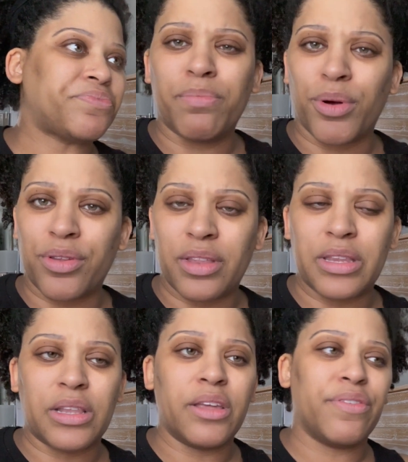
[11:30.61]
birth and
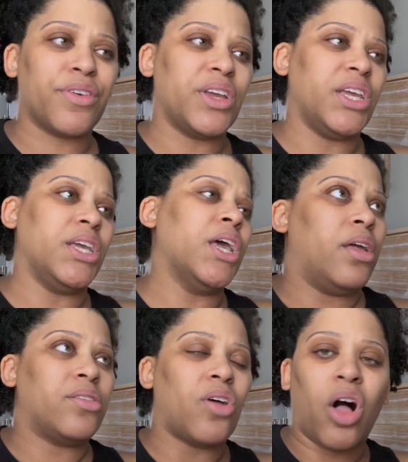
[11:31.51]
delivery,
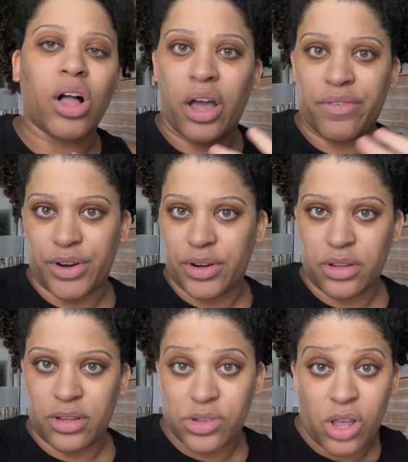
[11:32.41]
it's all covered.
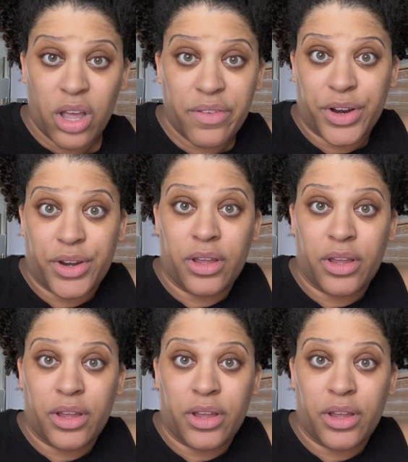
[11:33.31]
It's all covered.